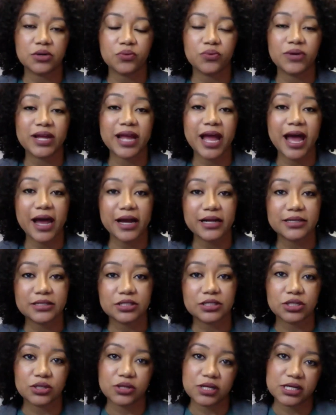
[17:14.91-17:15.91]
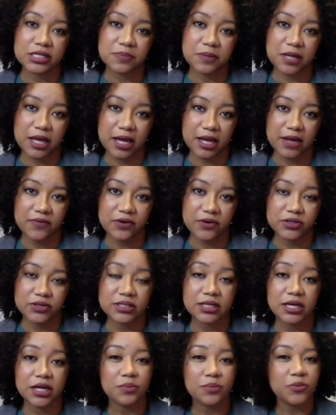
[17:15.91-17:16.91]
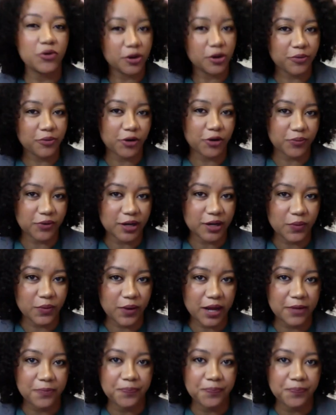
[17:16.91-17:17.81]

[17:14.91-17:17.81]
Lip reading: react to these behaviors in a more appropriate way.